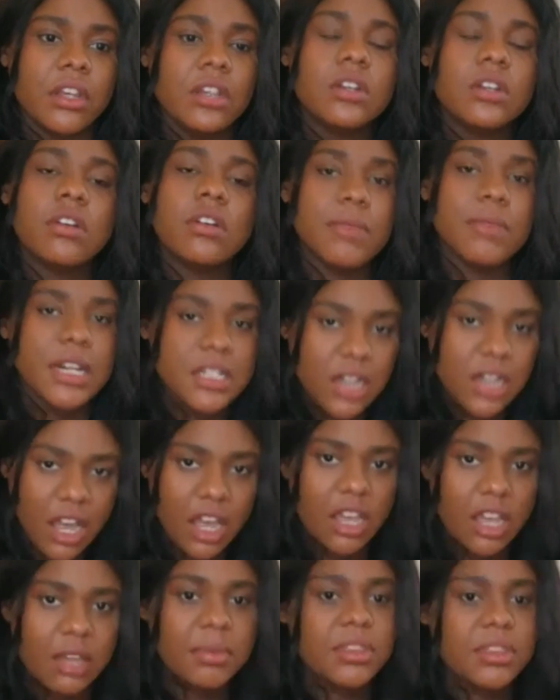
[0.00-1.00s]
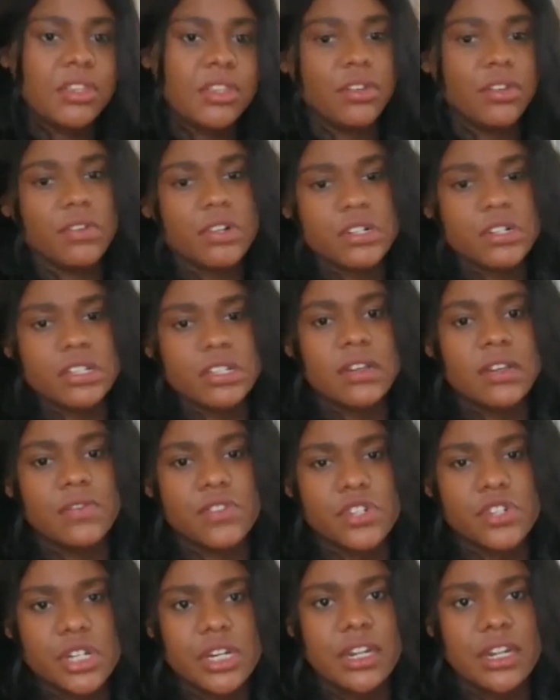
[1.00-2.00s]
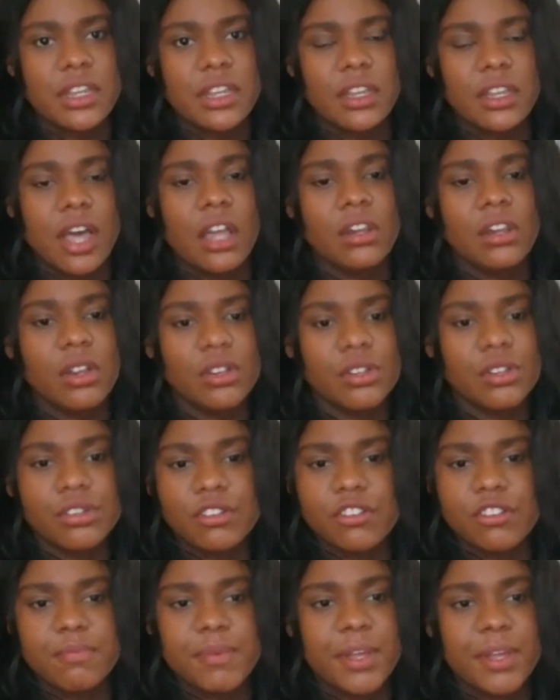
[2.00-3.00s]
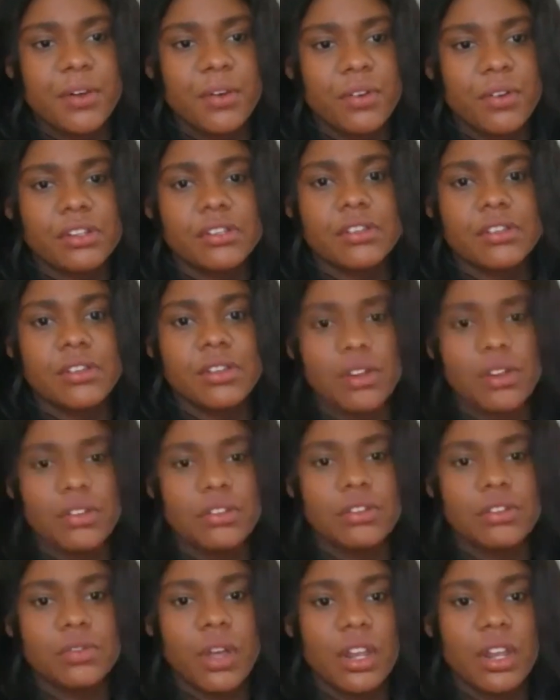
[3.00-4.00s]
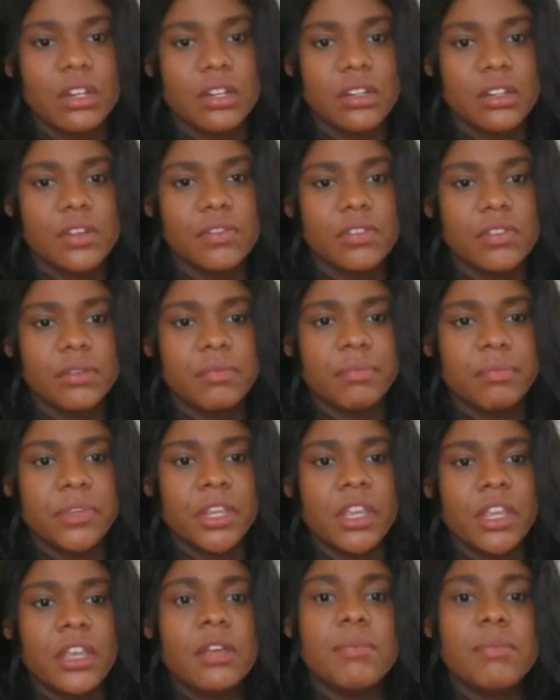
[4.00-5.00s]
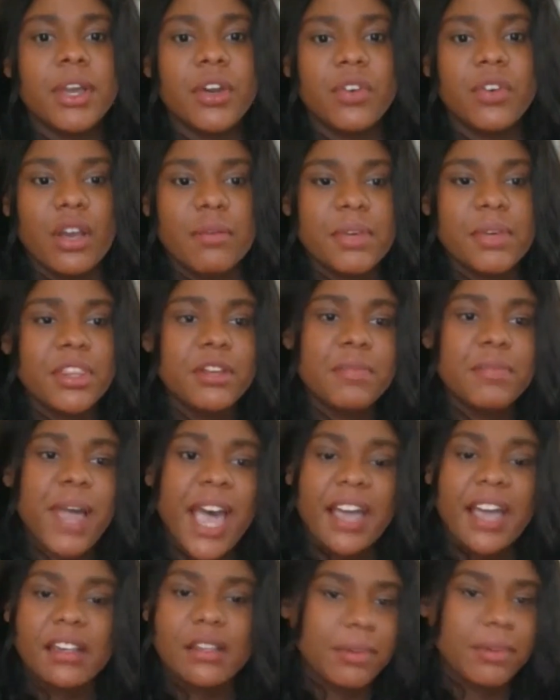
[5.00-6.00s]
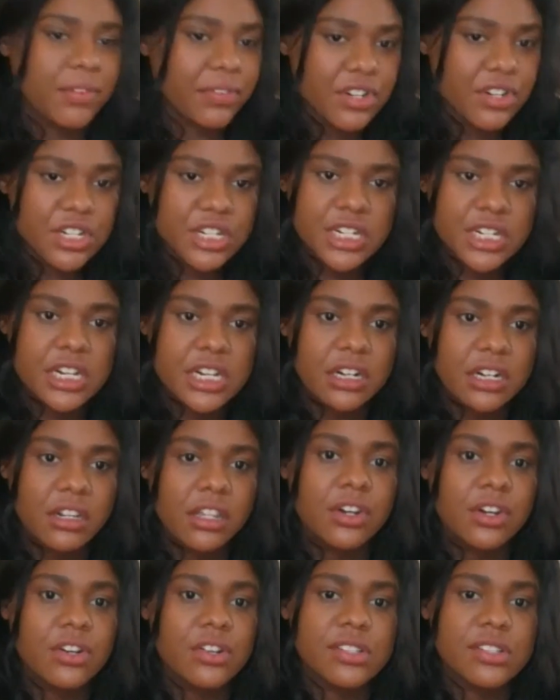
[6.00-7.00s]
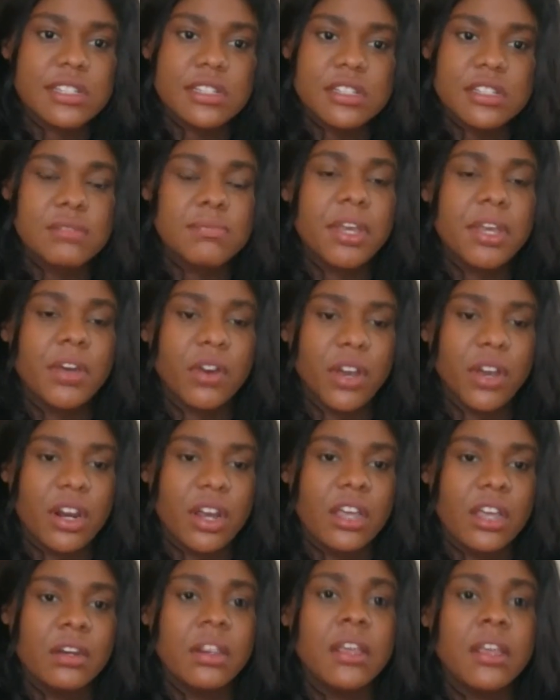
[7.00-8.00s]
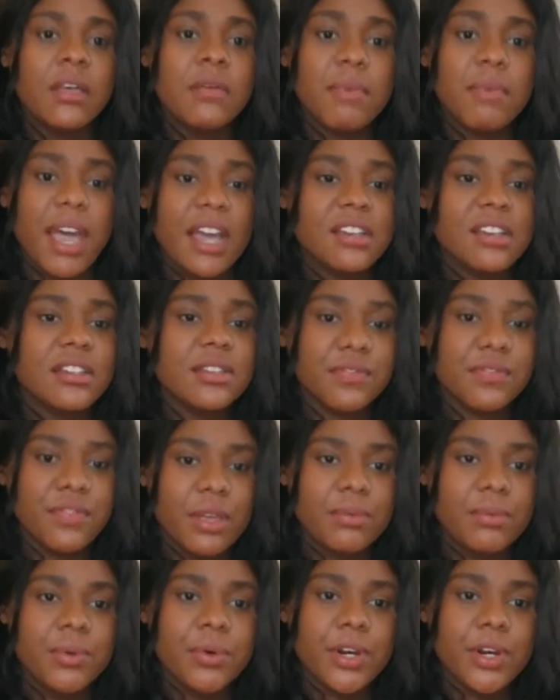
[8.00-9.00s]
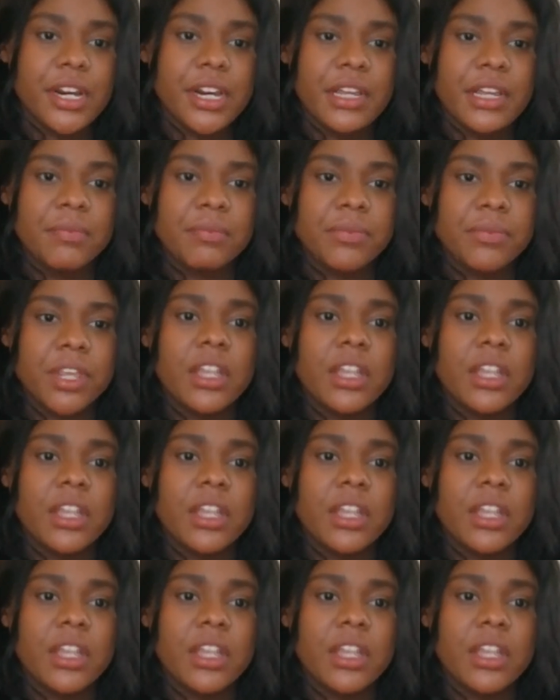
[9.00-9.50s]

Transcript: During my time at the University of Virginia, I lost two of my oldest and closest relatives. My grandmother passed my first year, and her sister, my great aunt, passed in February.